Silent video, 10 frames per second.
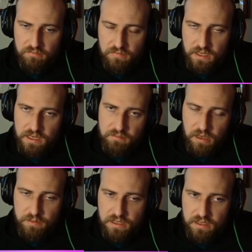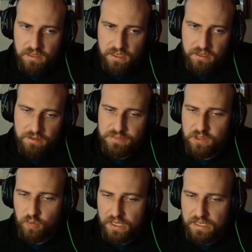then maybe like I'm
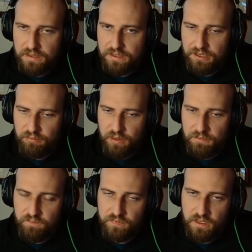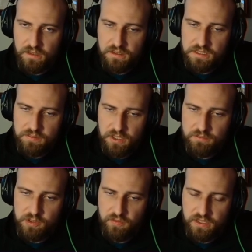still winning, I think, but his rook
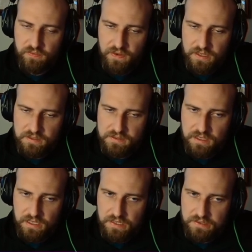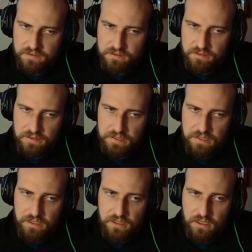comes over and defends, and
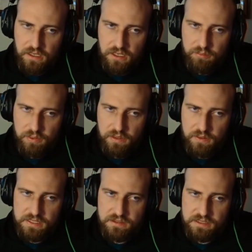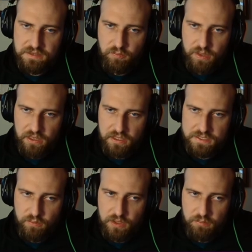but this looks even better because
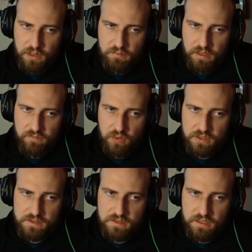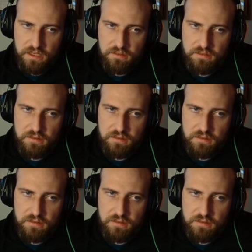I win the pawn by force. And then,